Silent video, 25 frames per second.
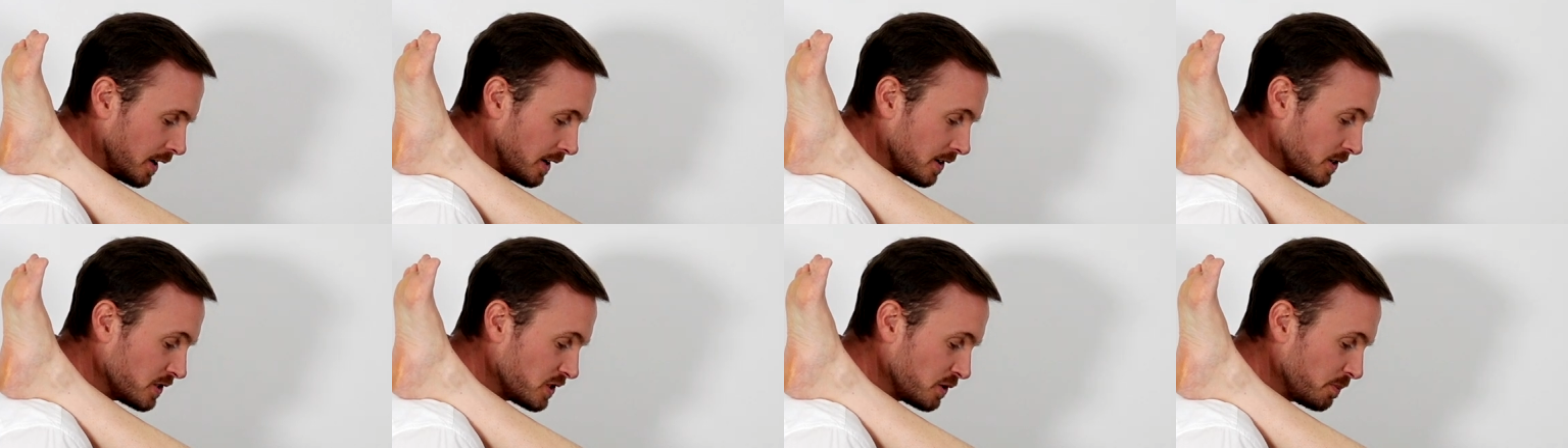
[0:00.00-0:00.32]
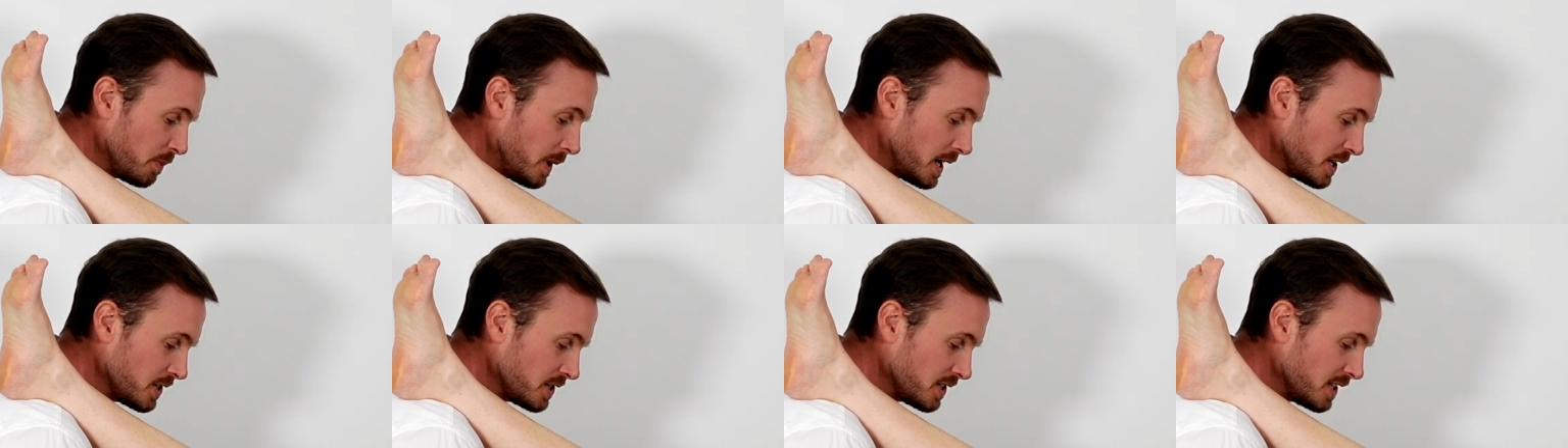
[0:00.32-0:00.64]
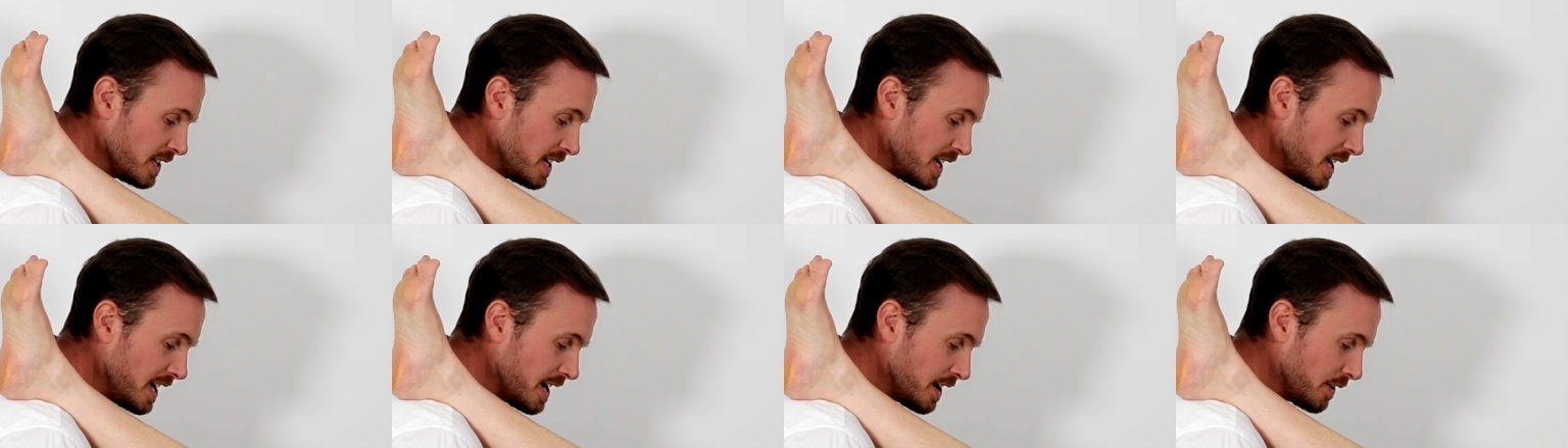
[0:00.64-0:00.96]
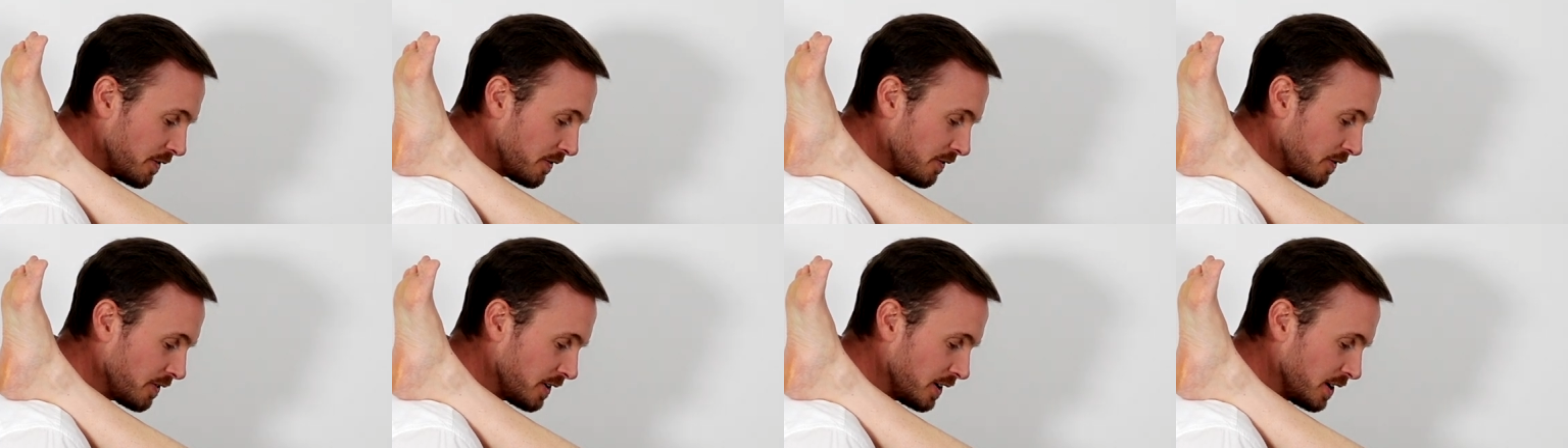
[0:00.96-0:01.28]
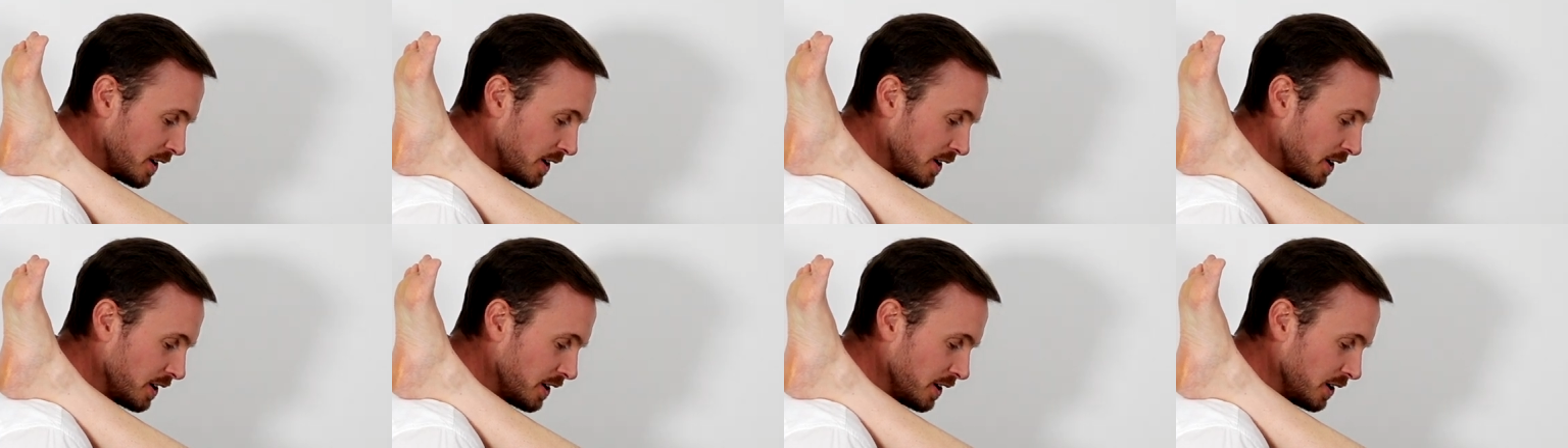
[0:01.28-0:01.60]
especially if
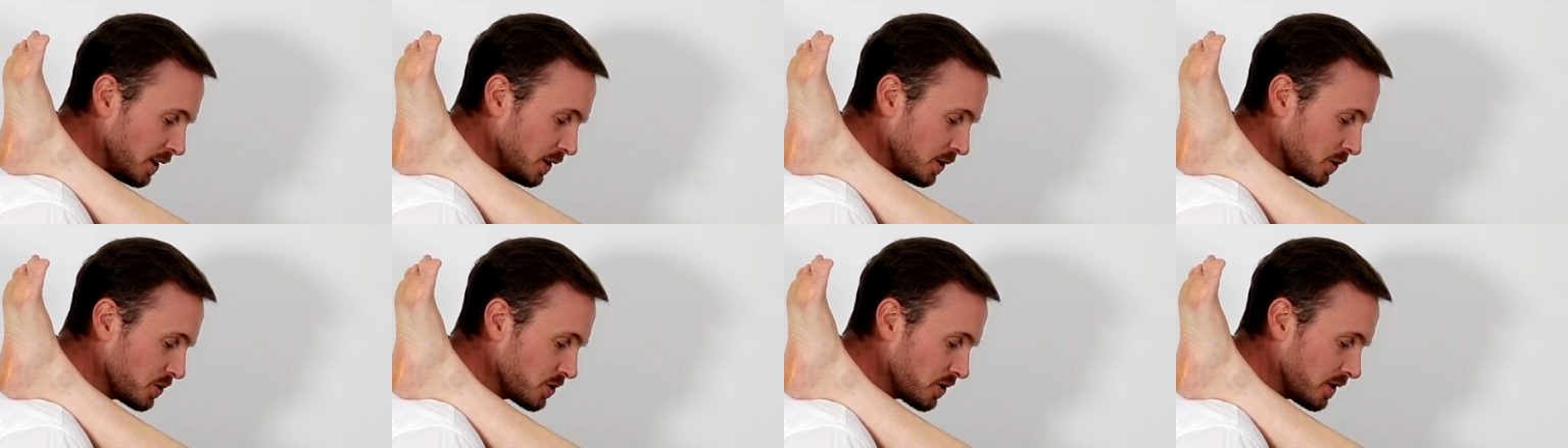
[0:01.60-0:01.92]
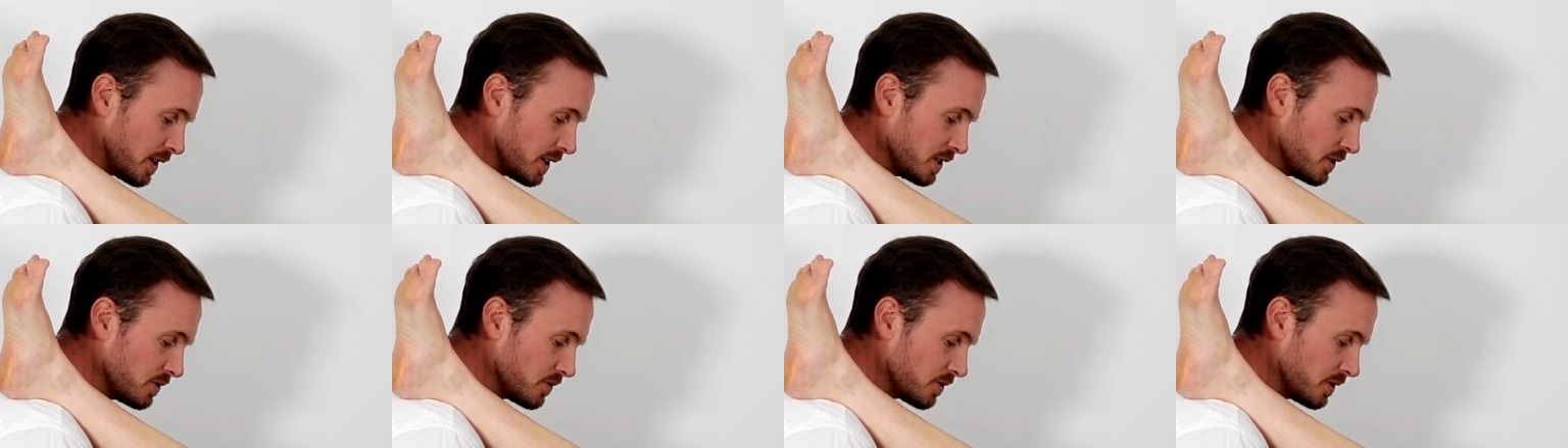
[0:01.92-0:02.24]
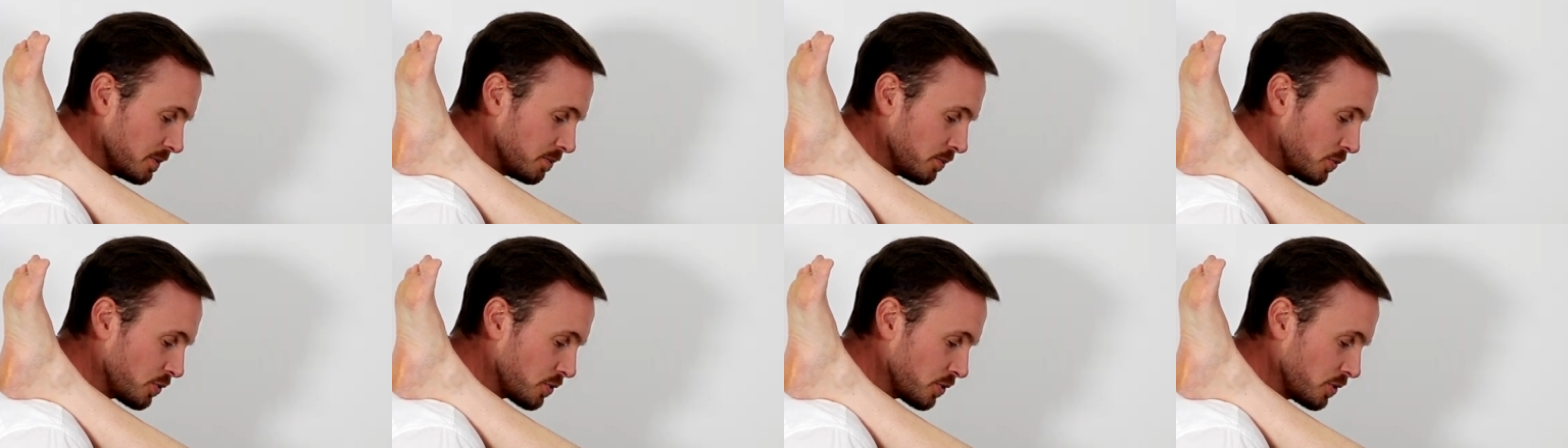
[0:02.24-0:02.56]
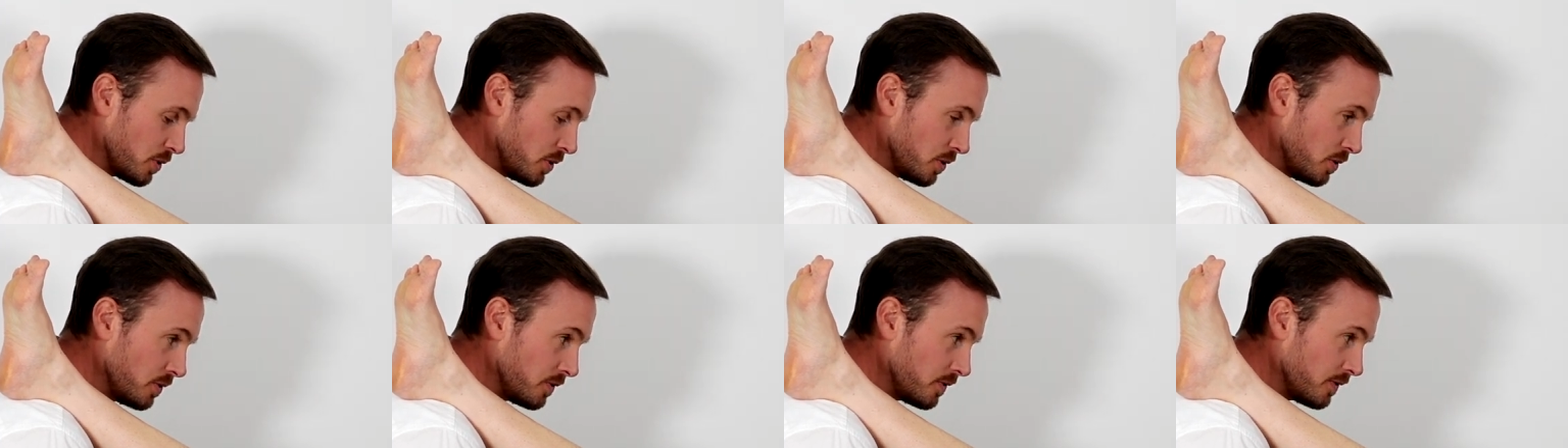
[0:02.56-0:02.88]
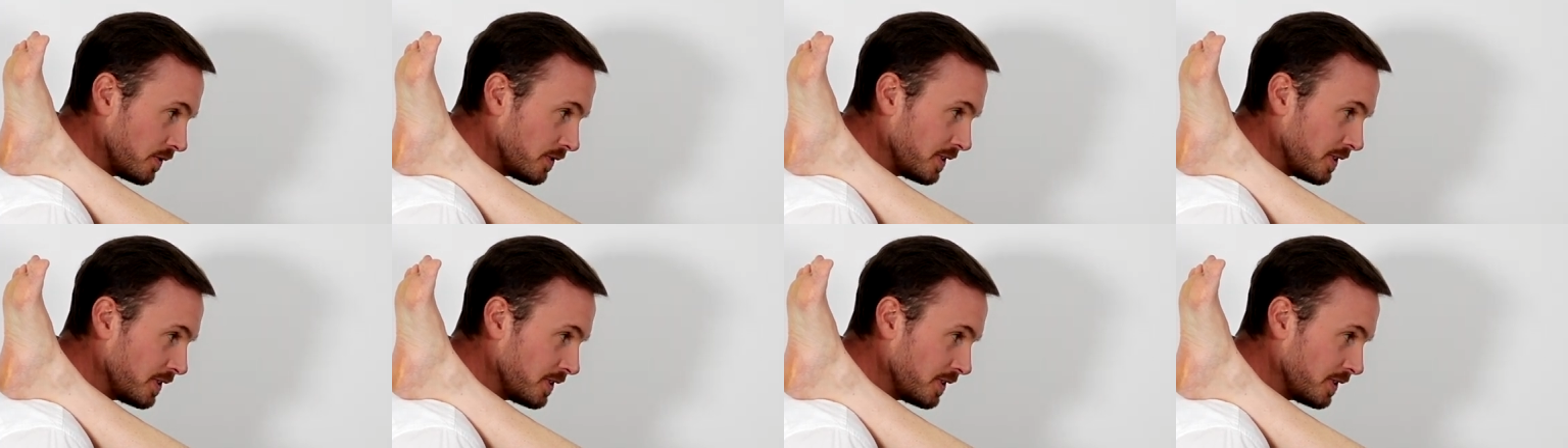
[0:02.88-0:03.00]
you're trying to improve